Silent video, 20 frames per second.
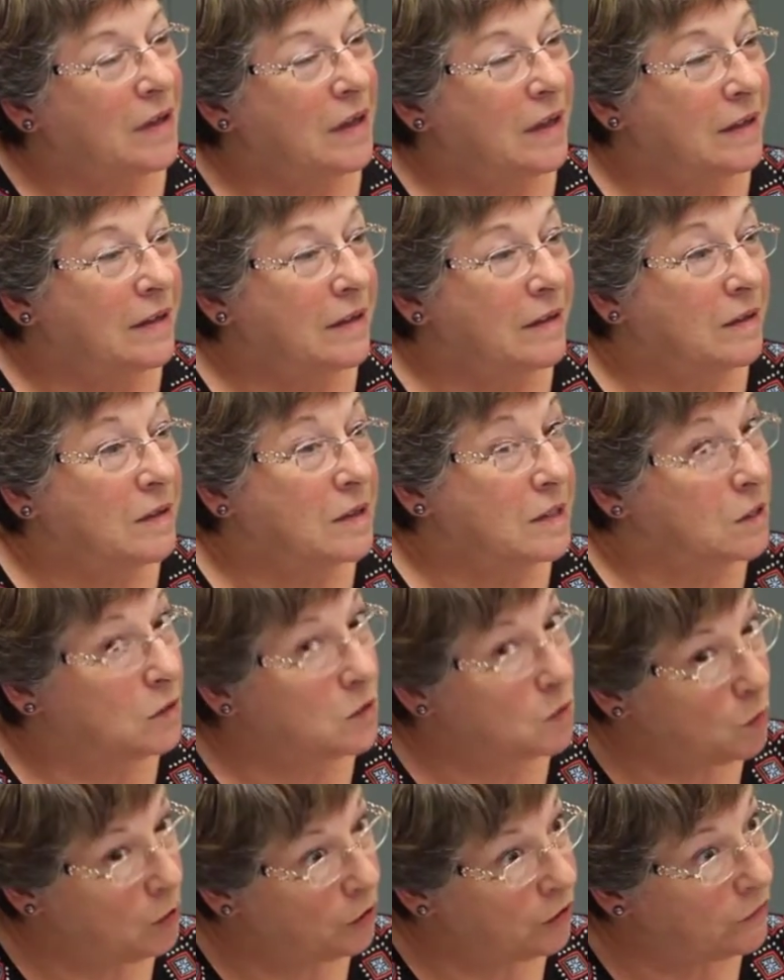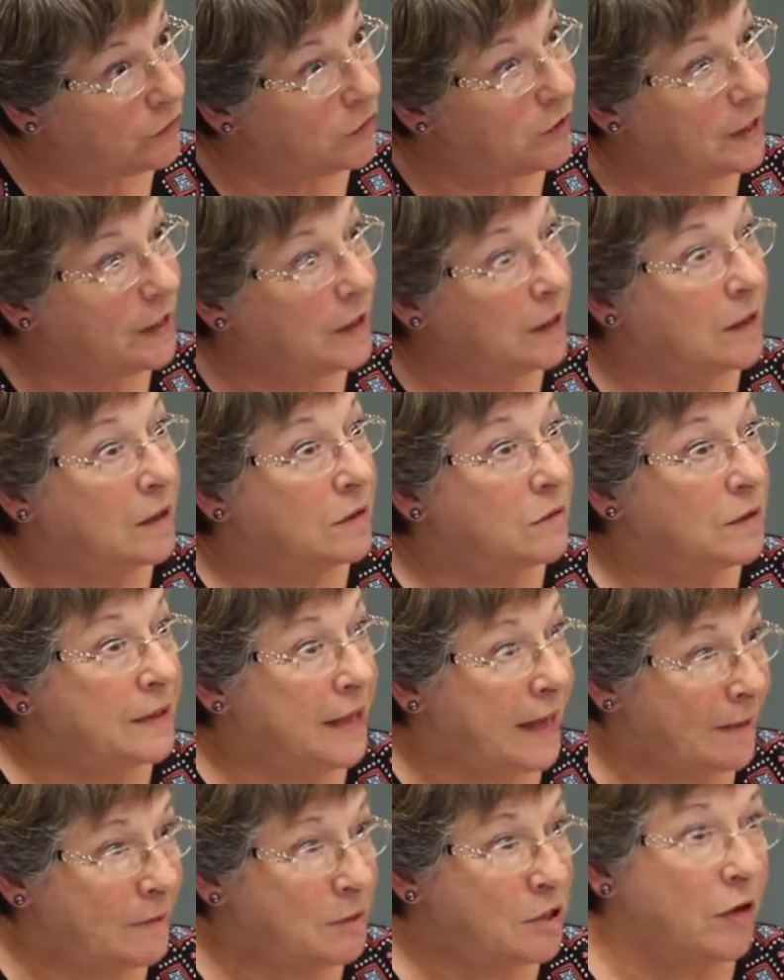and because it's one of the
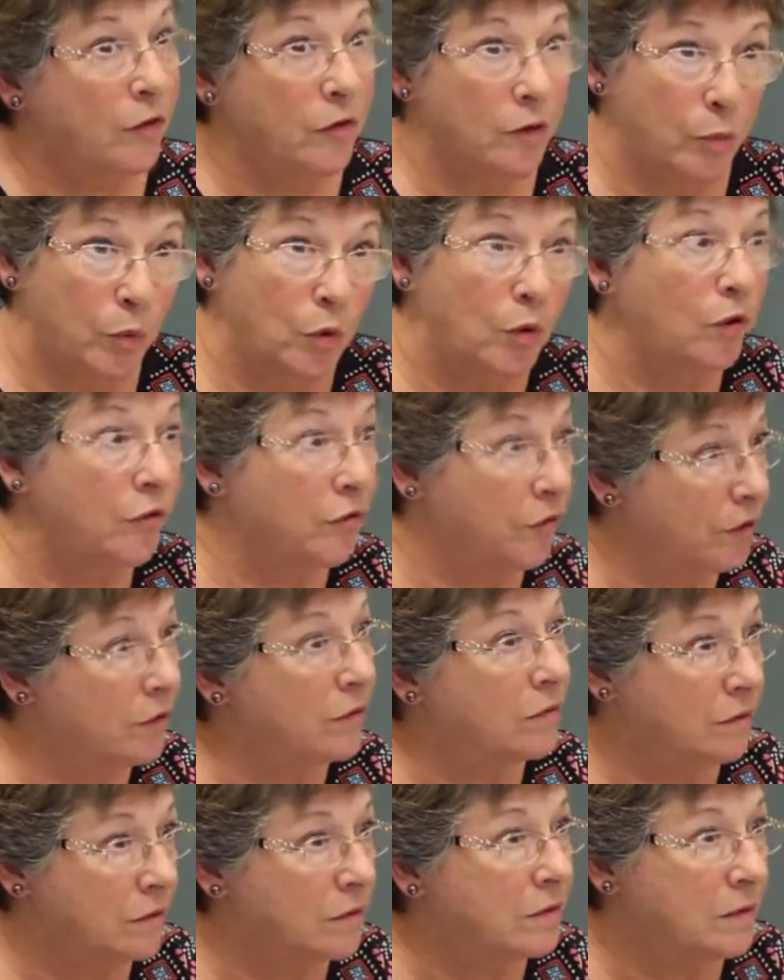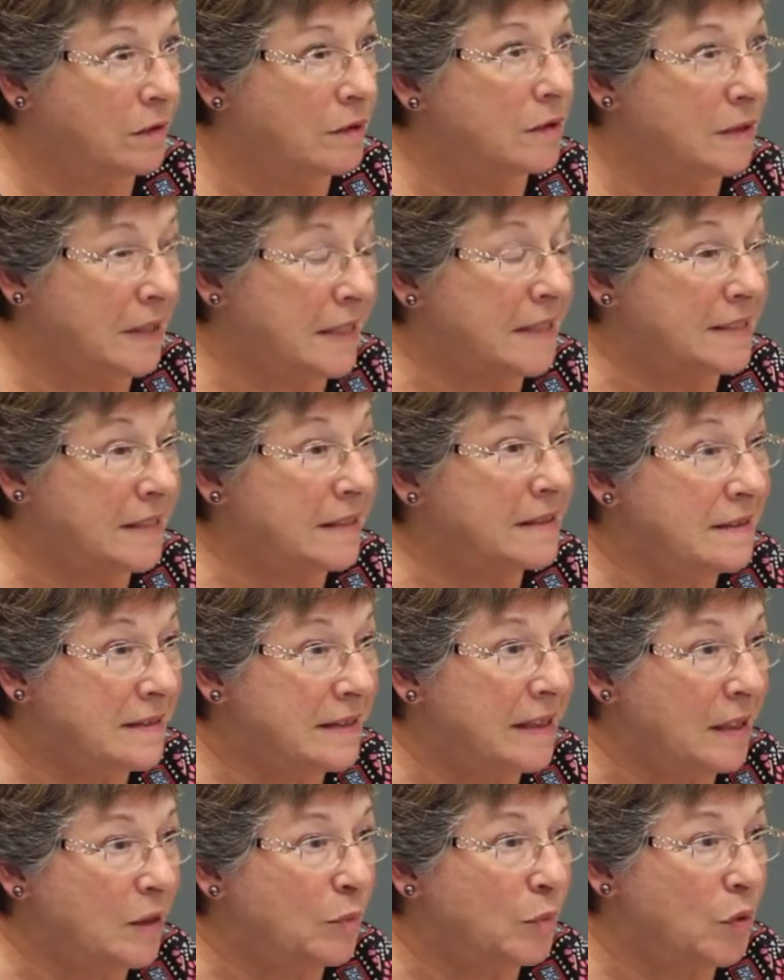names on the board that is in
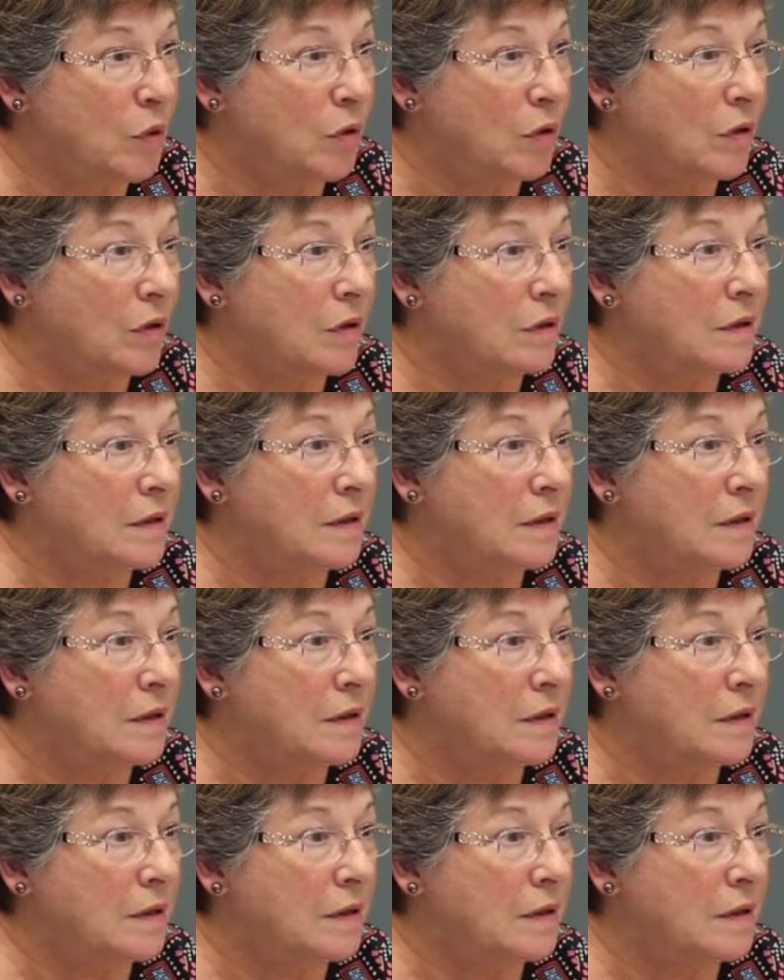Singapore.